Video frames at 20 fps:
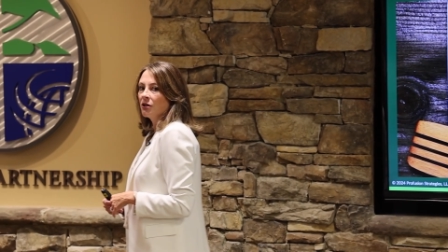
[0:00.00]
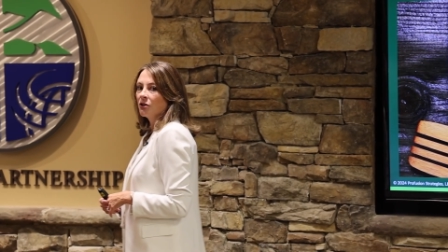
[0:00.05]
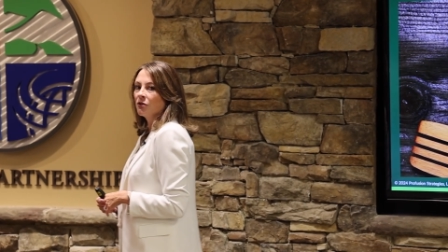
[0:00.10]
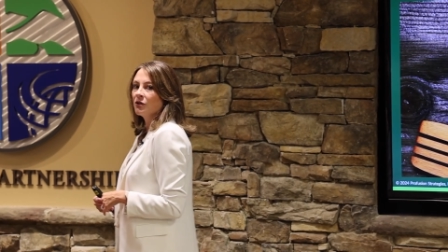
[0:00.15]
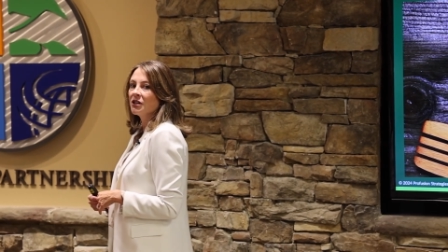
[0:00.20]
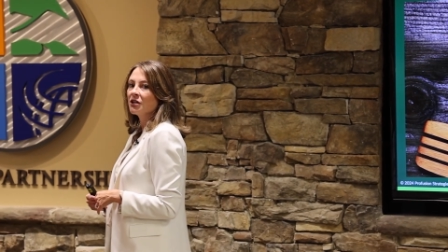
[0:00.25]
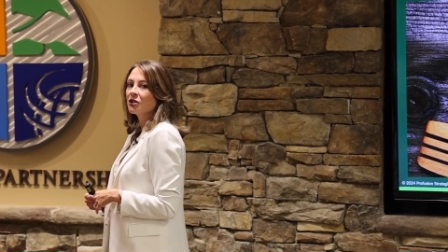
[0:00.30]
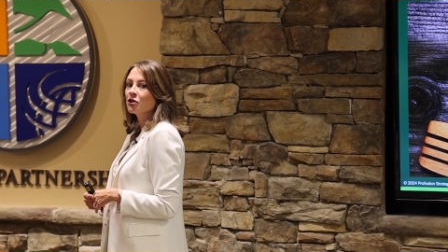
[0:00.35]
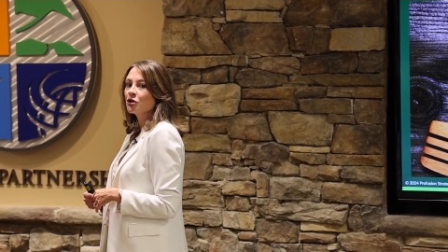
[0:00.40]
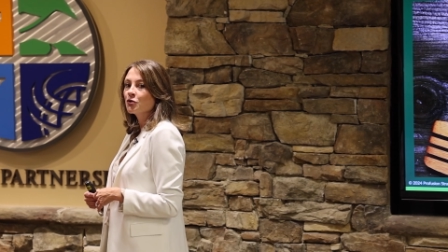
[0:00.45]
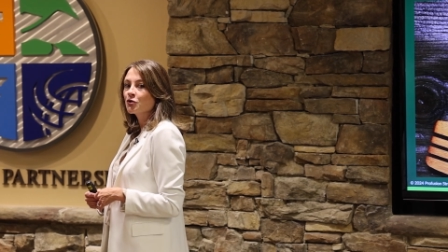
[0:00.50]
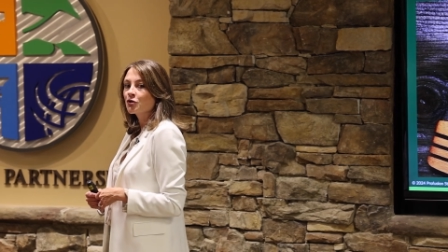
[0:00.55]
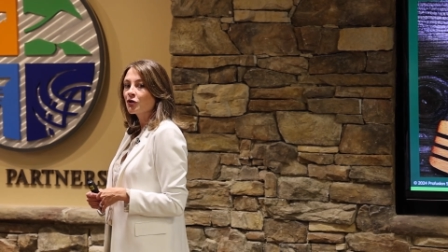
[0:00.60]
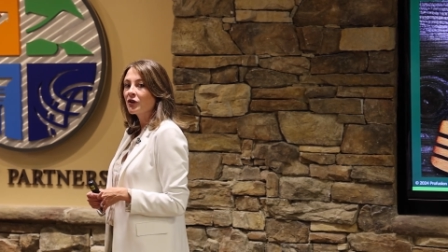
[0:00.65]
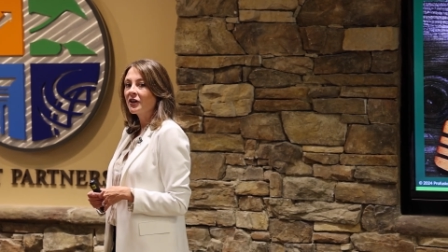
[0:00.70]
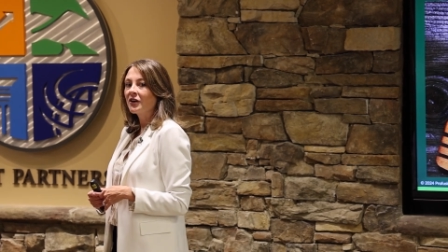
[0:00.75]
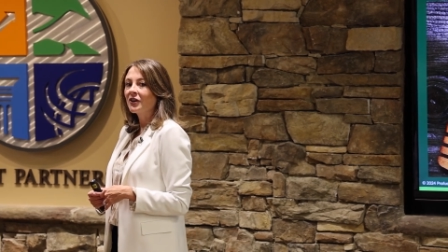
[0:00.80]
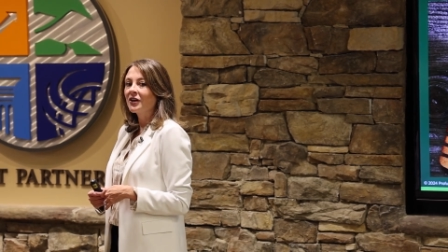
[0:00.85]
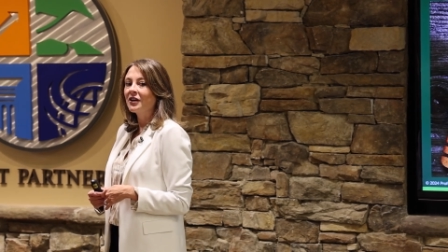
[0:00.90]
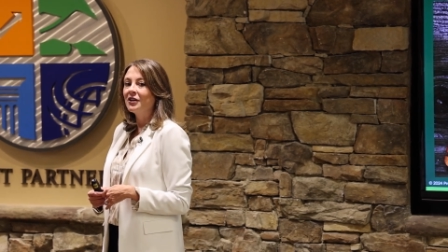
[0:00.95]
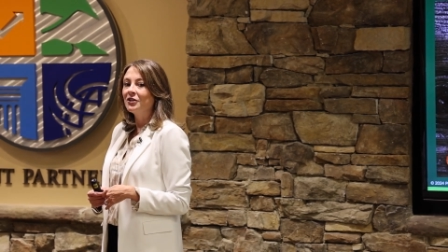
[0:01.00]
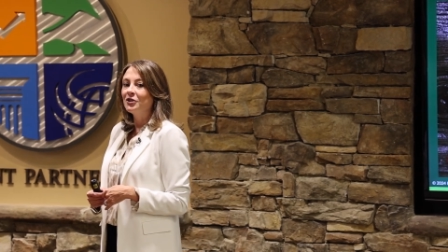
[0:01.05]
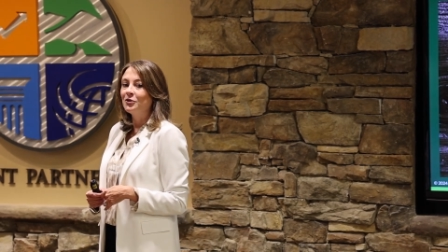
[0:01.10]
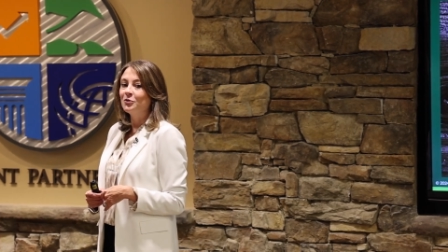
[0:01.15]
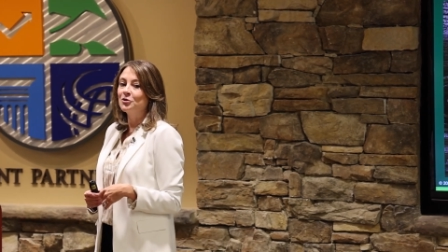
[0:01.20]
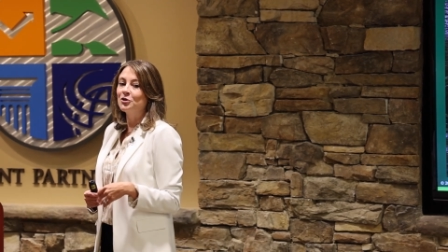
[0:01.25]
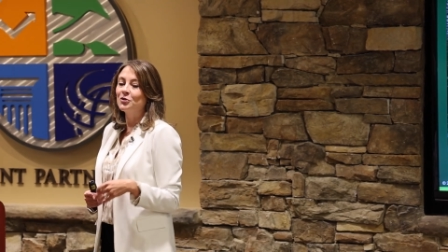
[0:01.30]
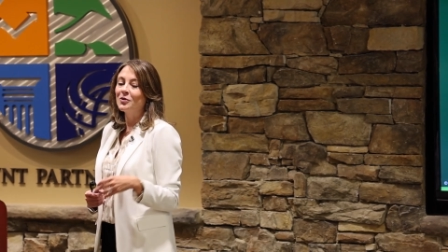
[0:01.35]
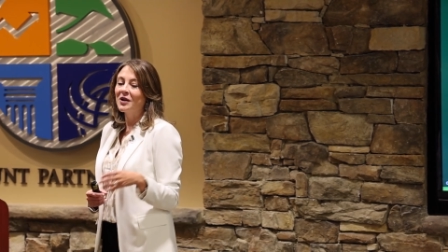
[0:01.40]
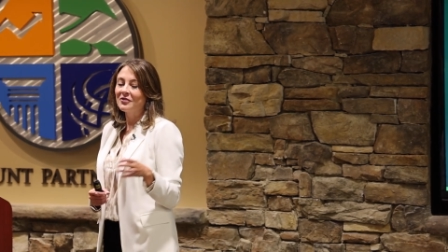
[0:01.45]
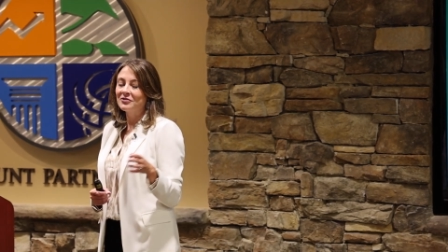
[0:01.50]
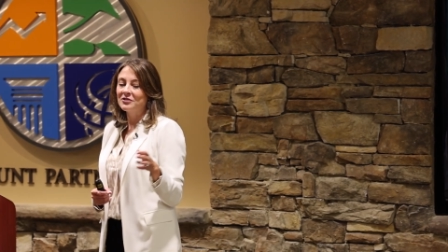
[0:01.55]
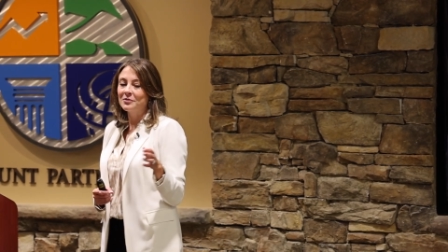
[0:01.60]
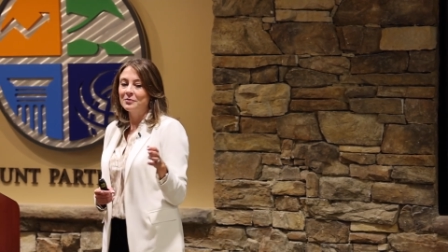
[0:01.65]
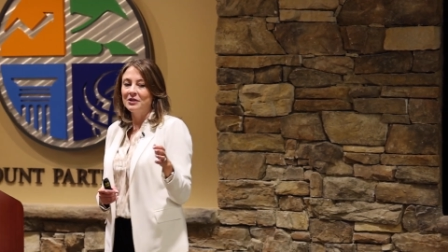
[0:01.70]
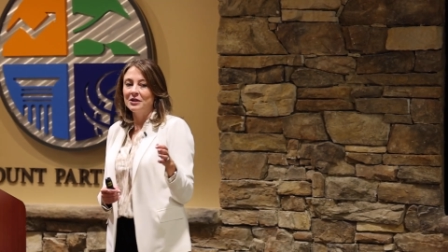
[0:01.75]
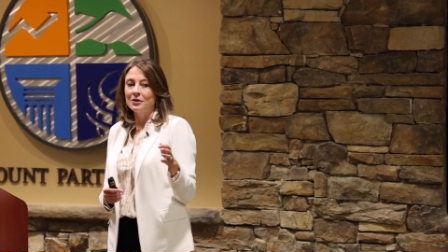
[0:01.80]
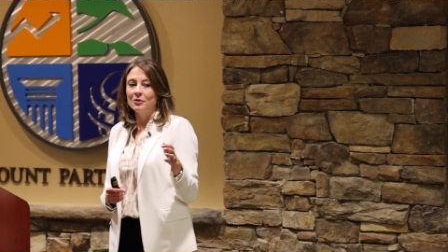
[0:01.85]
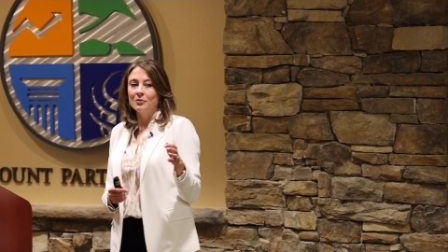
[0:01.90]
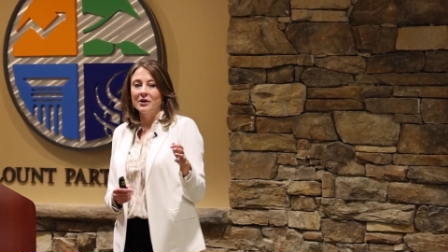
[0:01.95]
You need a neutral area. You do have to
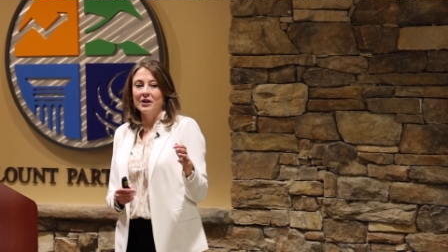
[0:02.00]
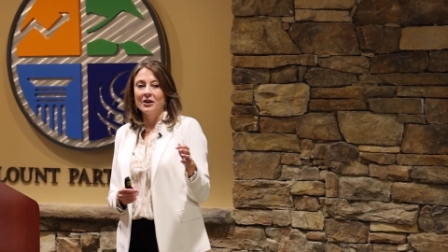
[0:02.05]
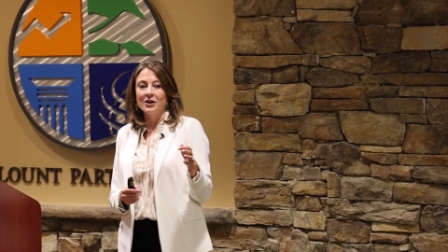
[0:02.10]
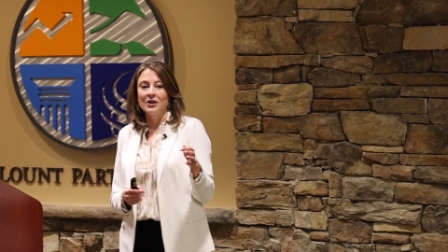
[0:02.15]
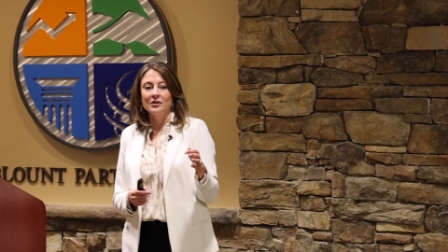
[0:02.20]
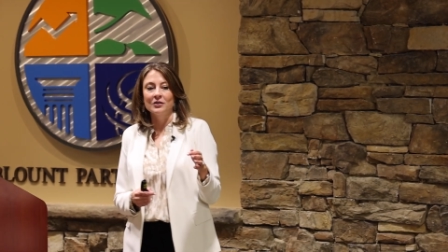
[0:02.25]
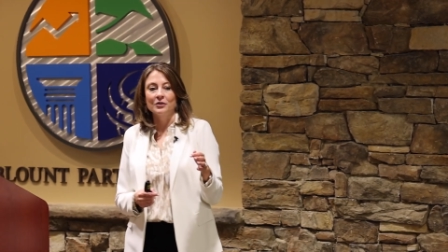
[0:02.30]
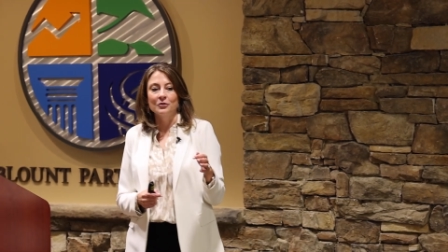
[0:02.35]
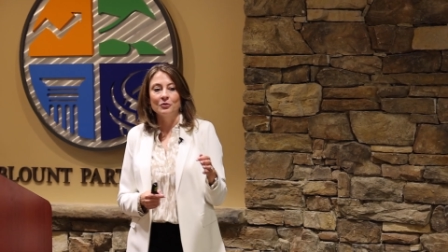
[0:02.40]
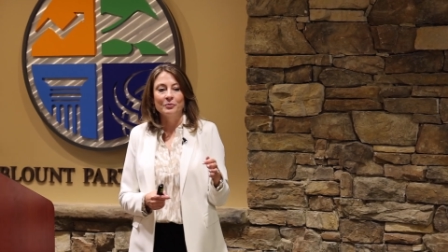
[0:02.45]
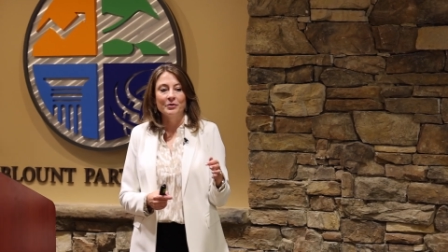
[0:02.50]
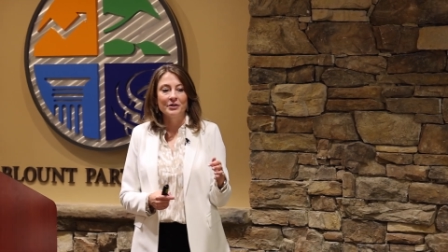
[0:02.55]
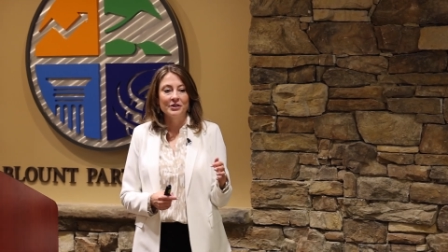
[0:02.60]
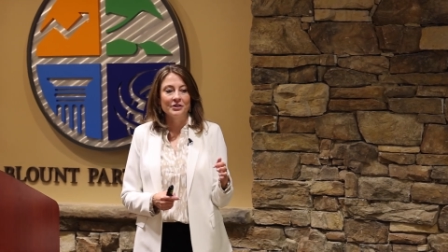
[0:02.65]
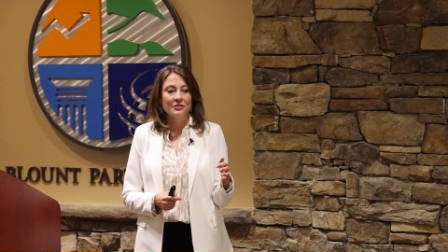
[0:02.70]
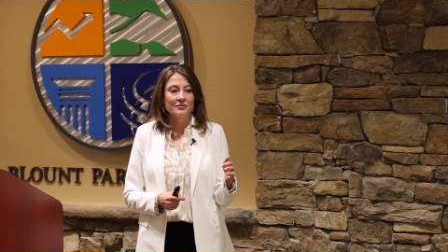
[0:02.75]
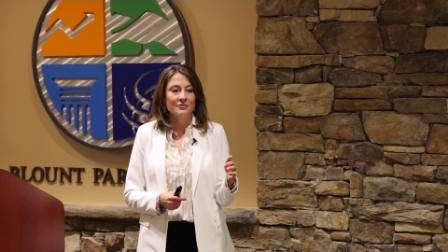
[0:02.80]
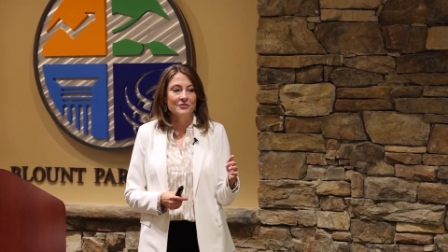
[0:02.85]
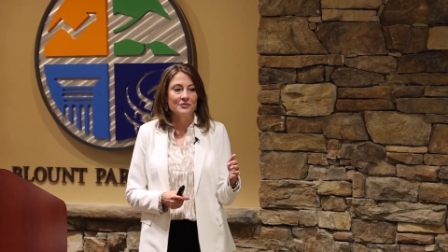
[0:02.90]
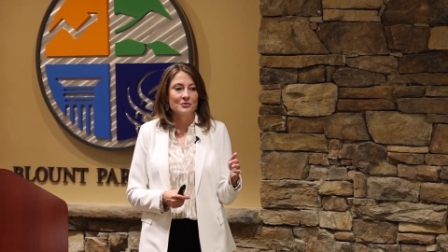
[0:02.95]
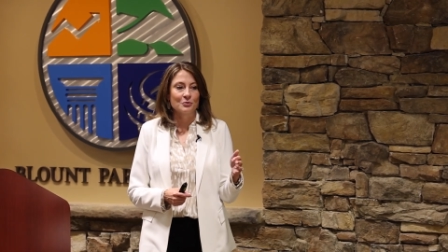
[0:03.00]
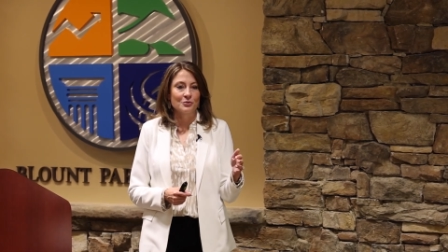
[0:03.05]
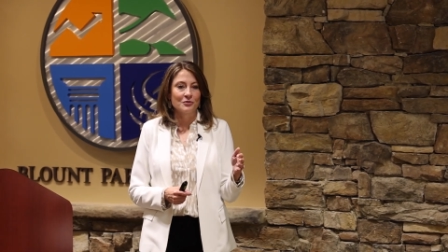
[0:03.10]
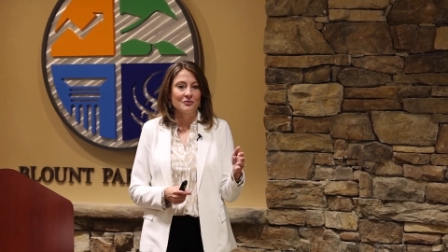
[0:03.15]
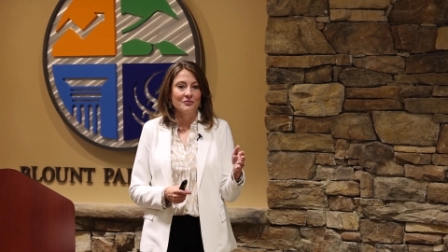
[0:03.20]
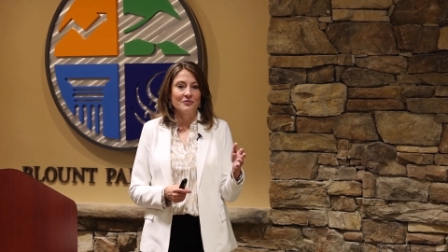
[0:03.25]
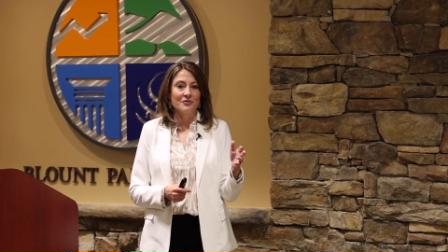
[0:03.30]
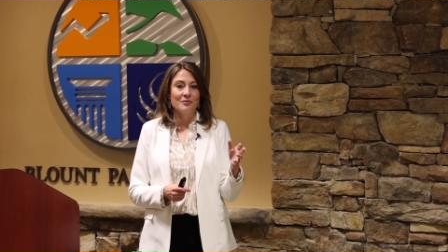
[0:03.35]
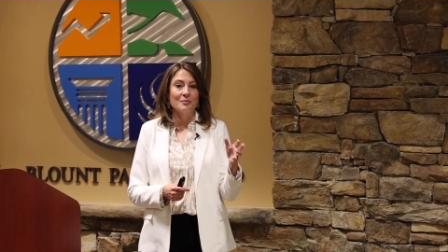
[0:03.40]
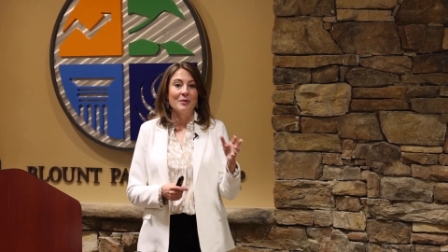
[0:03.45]
be aware a little bit of sort of